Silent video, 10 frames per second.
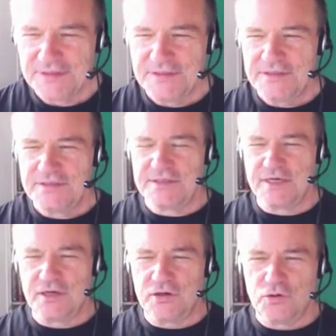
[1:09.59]

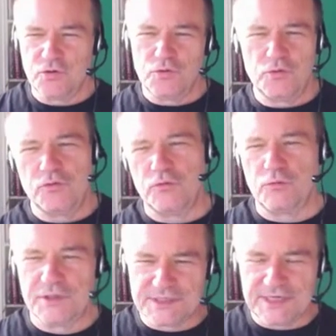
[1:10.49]
So
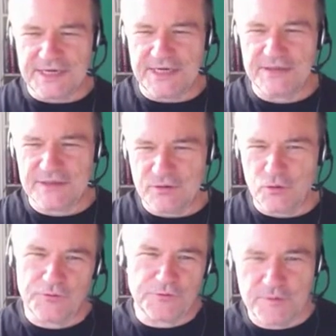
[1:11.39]
once I get
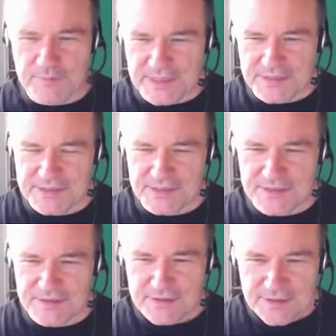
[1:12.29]
all through a mixer